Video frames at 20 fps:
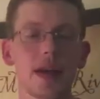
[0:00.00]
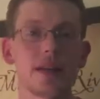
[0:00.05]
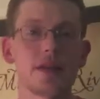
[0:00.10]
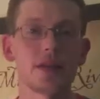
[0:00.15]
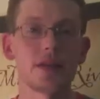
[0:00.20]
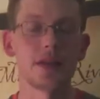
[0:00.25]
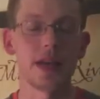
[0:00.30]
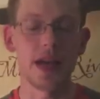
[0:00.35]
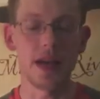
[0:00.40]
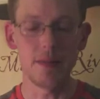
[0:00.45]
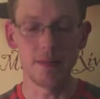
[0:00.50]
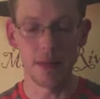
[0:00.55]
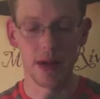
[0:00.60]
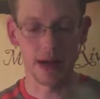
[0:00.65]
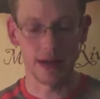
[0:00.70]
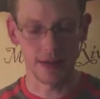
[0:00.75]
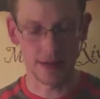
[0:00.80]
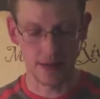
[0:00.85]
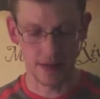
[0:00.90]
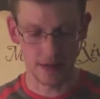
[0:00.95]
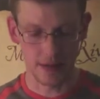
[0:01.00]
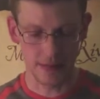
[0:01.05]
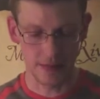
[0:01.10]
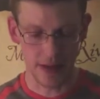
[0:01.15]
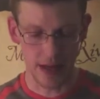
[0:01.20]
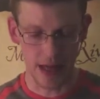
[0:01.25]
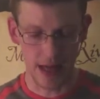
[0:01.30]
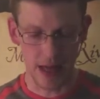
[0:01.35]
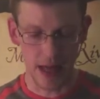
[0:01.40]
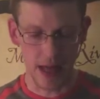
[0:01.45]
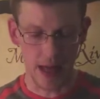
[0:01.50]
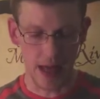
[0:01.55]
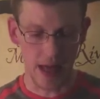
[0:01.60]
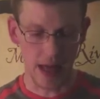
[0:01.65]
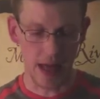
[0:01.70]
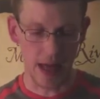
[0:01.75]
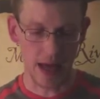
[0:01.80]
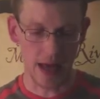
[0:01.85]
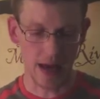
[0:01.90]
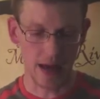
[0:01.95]
entertain myself
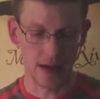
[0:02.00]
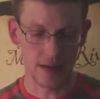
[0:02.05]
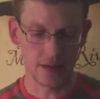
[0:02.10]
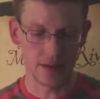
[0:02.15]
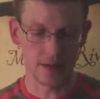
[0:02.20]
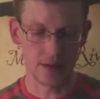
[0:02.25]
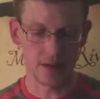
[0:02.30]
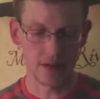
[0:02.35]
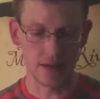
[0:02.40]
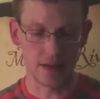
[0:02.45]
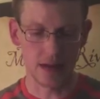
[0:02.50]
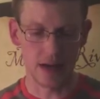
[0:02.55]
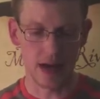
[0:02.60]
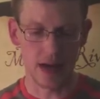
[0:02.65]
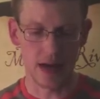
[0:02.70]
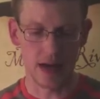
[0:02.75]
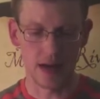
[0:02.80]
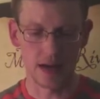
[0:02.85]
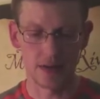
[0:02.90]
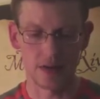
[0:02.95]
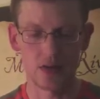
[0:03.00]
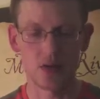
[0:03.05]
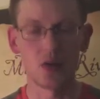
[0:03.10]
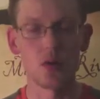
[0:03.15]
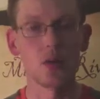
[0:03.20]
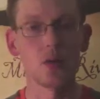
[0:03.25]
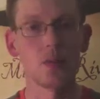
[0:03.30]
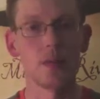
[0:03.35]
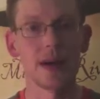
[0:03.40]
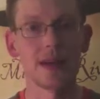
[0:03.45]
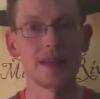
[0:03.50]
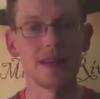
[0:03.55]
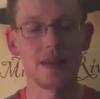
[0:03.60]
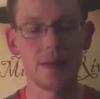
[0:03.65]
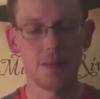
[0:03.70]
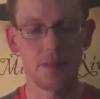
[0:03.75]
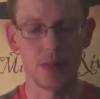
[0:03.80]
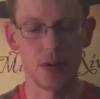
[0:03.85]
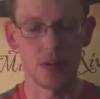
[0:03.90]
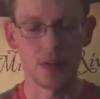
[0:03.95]
and so my
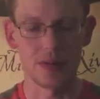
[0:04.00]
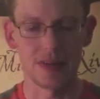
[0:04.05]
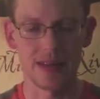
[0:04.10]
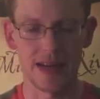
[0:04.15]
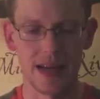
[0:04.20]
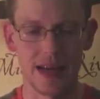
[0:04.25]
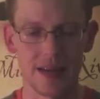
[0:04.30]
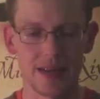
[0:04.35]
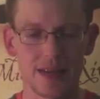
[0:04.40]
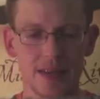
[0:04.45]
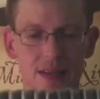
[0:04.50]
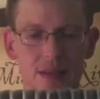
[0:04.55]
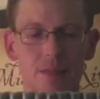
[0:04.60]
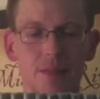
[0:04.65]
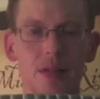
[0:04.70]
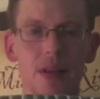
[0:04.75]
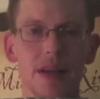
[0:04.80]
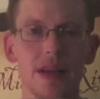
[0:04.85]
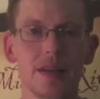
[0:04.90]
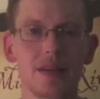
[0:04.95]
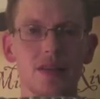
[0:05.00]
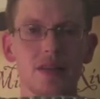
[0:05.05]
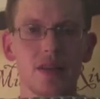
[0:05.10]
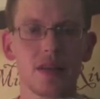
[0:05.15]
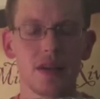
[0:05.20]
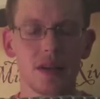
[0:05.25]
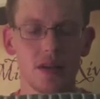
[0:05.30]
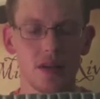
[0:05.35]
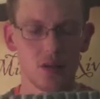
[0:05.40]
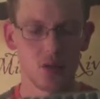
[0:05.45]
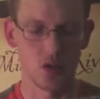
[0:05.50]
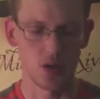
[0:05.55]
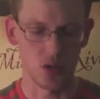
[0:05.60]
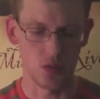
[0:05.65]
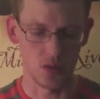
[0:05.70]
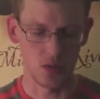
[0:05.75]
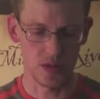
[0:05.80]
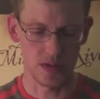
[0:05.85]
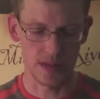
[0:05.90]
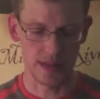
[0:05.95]
sit bones had some place
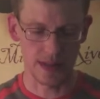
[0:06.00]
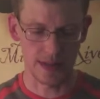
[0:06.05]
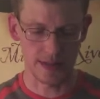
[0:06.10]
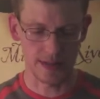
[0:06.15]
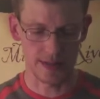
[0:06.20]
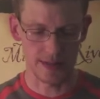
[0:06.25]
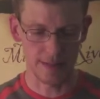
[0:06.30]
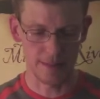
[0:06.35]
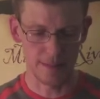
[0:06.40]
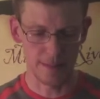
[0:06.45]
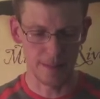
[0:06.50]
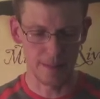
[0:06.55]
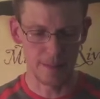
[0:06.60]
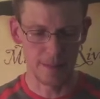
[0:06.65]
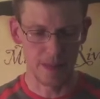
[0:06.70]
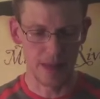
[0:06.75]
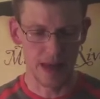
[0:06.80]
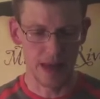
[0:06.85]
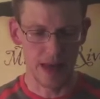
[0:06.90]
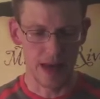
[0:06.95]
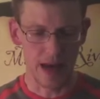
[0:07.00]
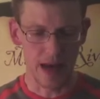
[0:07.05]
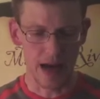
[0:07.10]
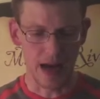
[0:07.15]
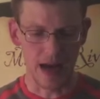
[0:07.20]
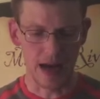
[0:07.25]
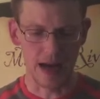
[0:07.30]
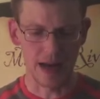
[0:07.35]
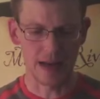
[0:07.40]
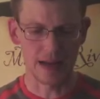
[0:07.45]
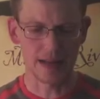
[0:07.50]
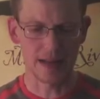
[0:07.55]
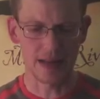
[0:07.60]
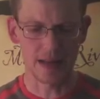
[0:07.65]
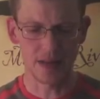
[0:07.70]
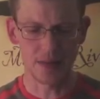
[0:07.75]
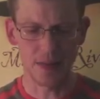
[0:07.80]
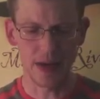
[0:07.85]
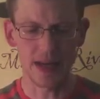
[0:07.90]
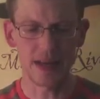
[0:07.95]
to sit. It
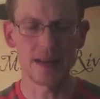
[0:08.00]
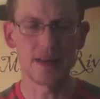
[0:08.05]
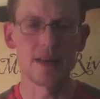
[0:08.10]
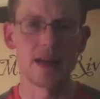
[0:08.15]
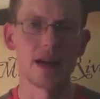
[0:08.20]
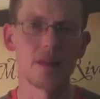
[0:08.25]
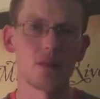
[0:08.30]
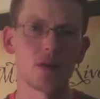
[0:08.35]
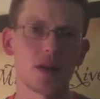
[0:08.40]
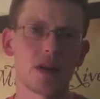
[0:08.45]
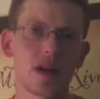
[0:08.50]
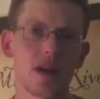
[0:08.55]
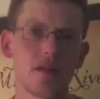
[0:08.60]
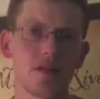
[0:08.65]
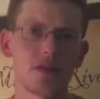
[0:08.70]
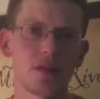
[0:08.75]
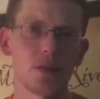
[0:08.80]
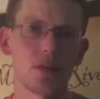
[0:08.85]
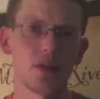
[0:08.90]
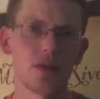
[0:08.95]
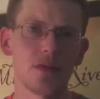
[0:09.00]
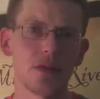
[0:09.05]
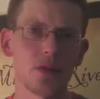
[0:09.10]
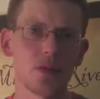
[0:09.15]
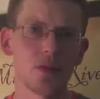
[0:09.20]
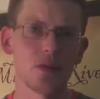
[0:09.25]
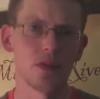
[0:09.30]
does make it a lot more comfortable if you